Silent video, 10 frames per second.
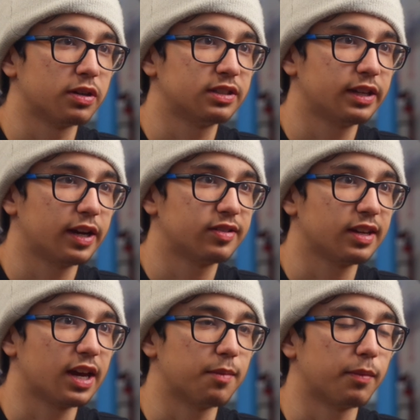
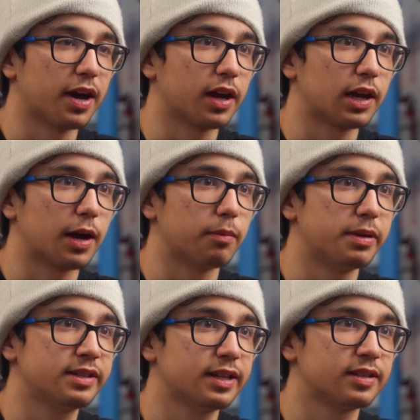percent in my um,
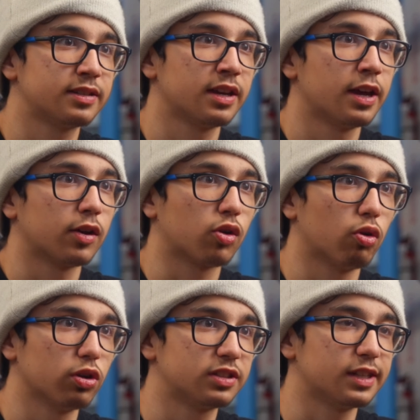business
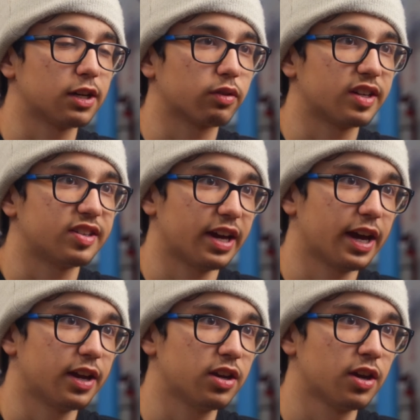course in grade
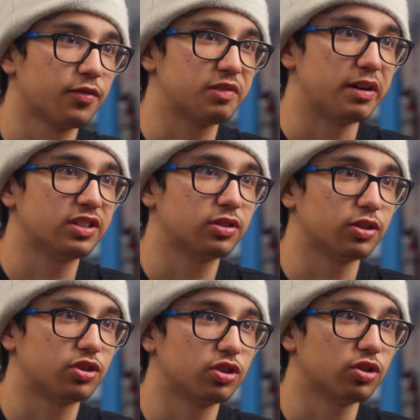ten, semester
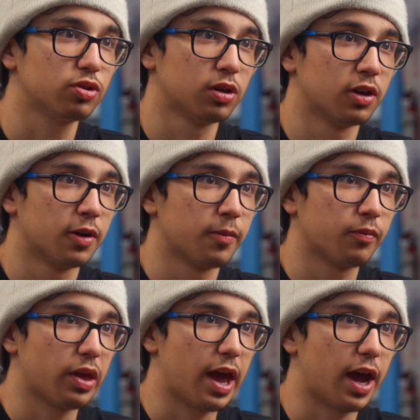two
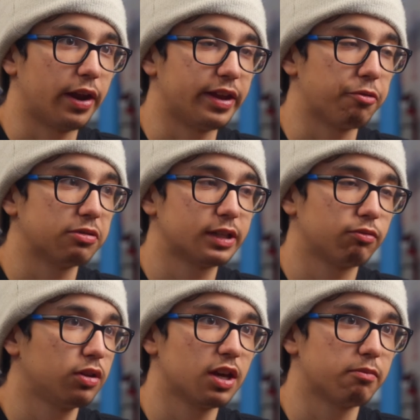and it was like really